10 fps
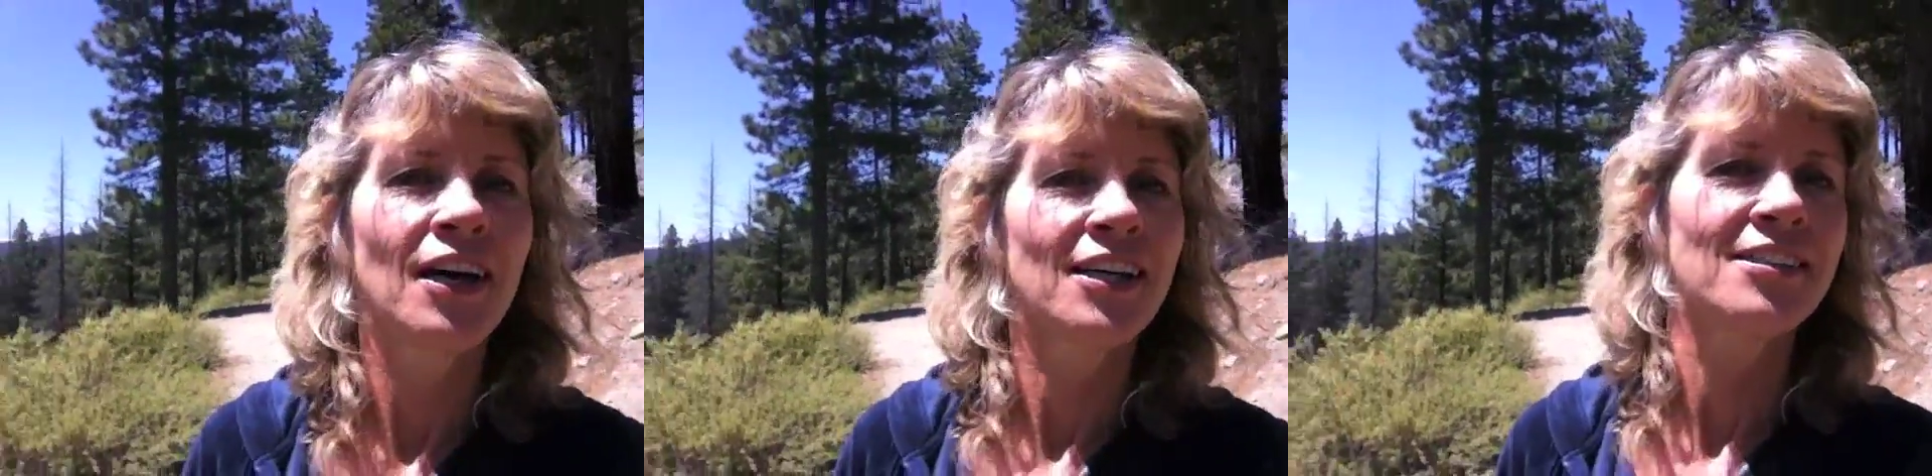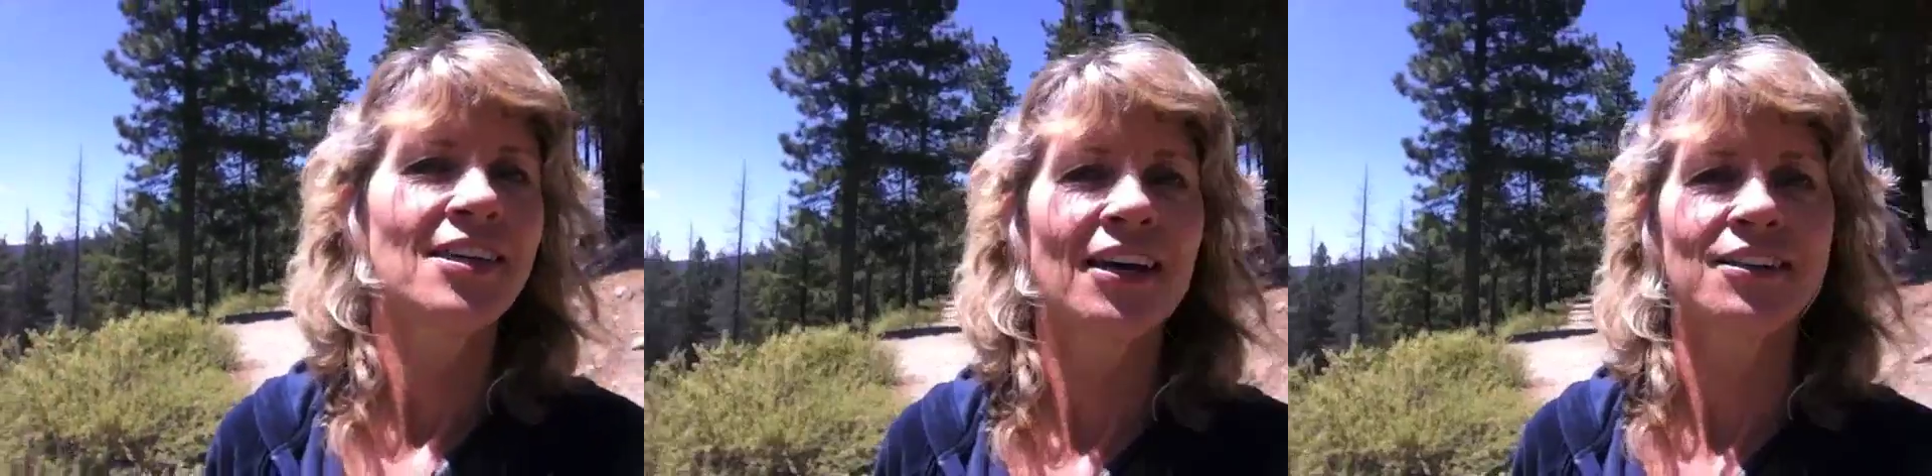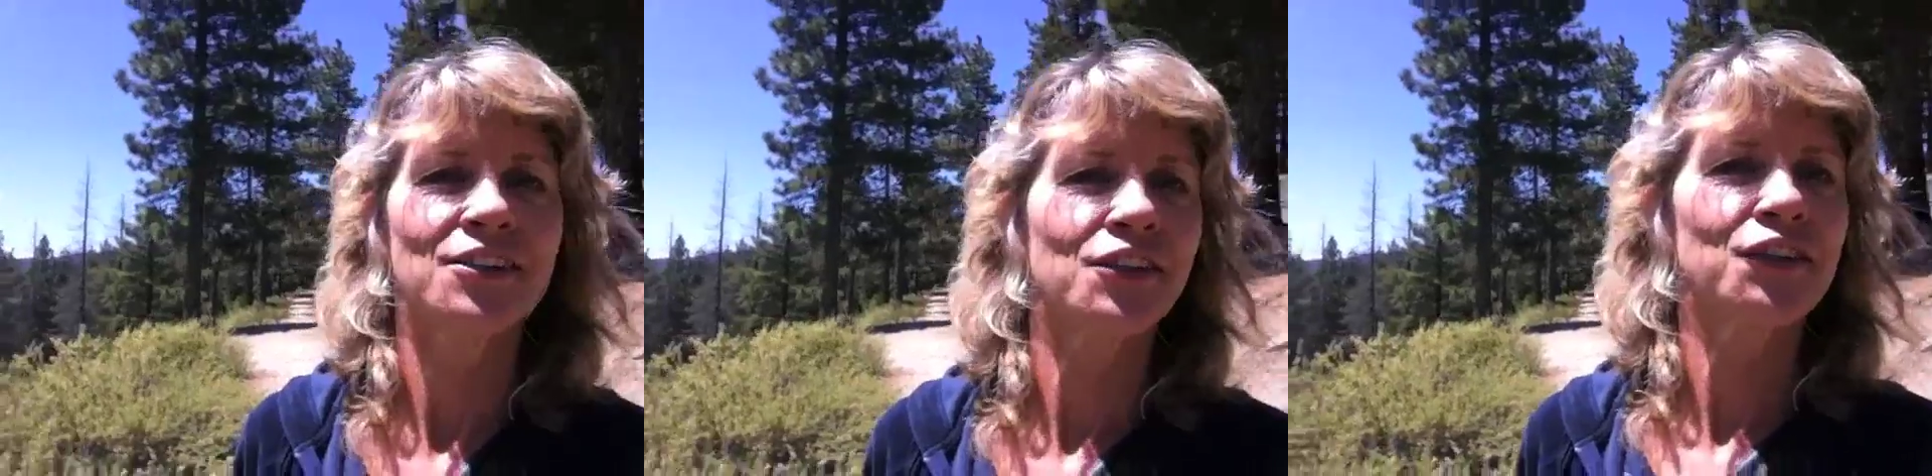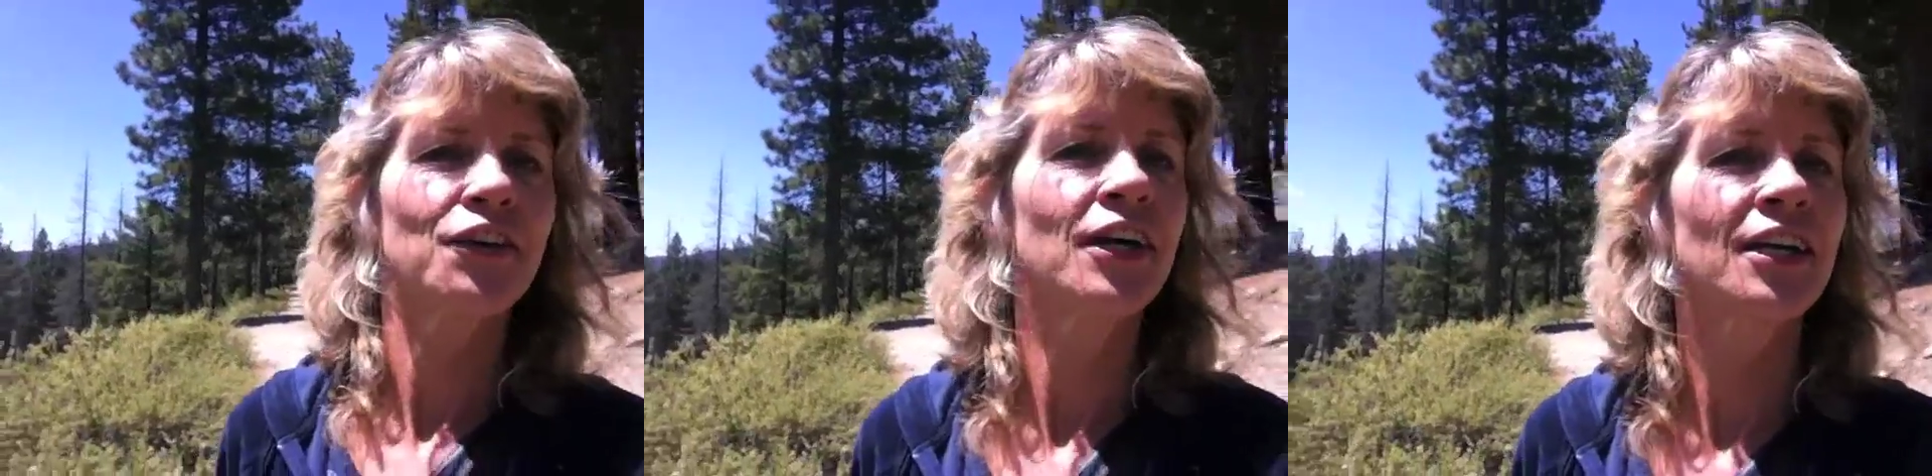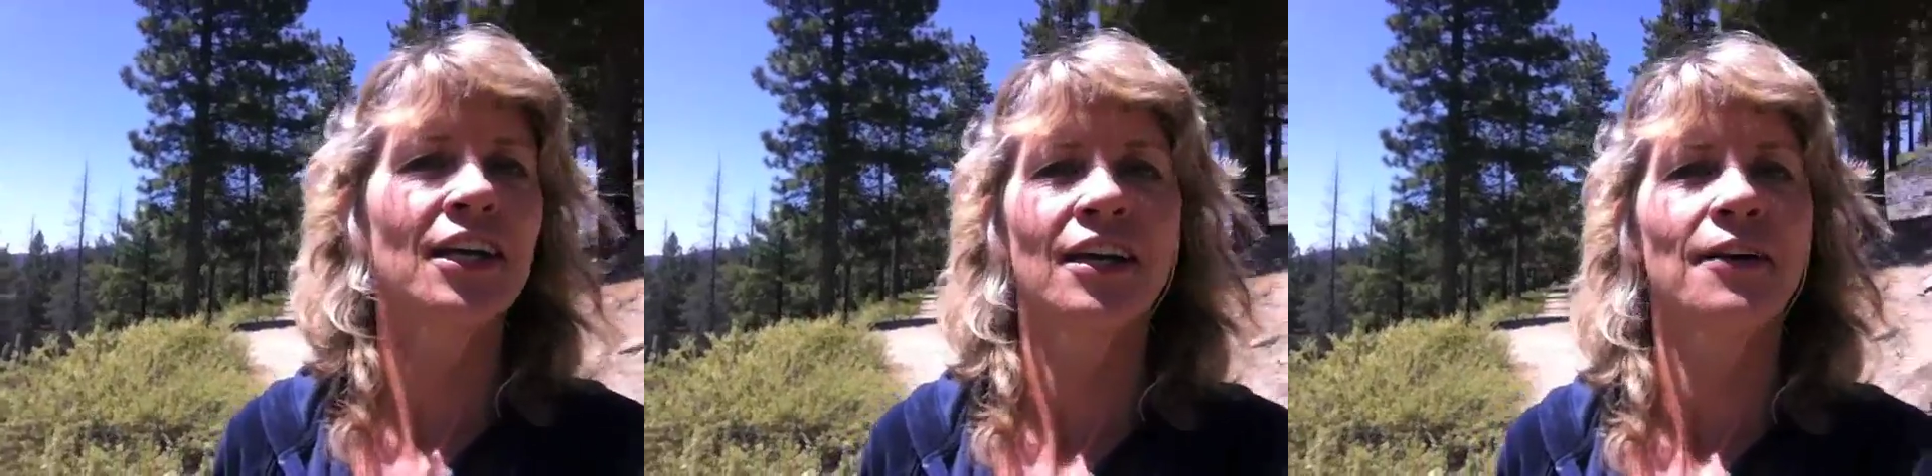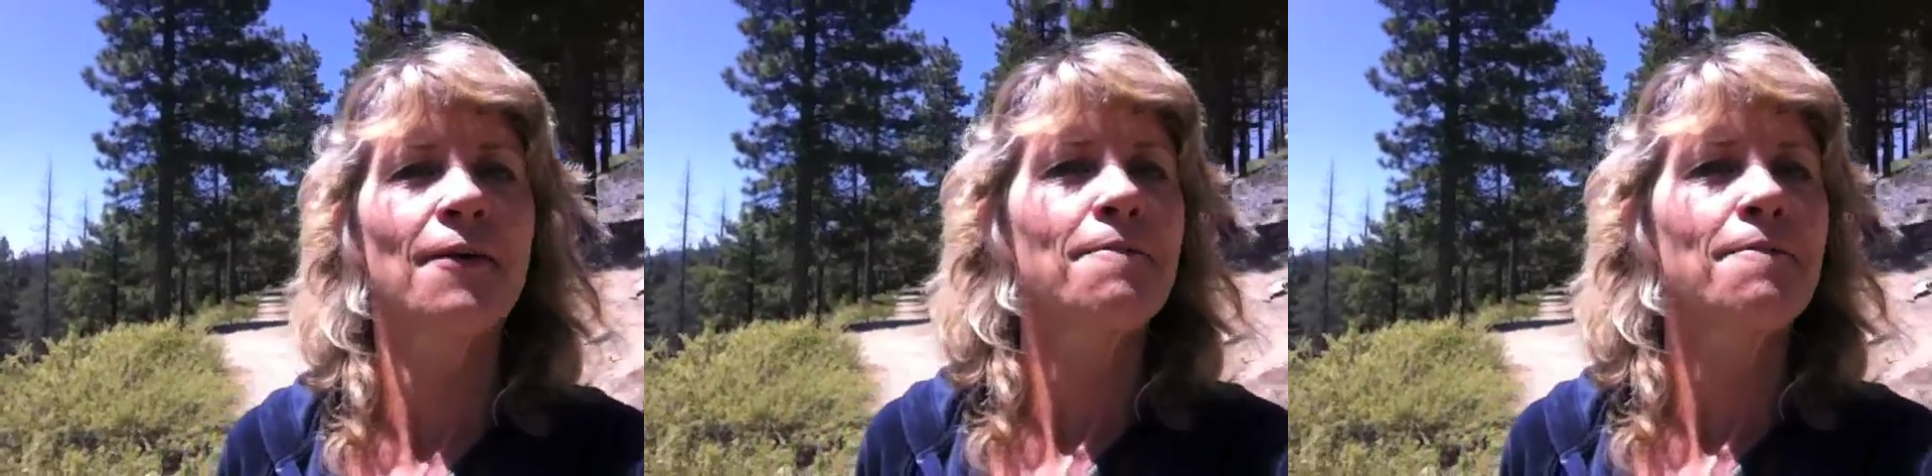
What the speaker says: an intense training.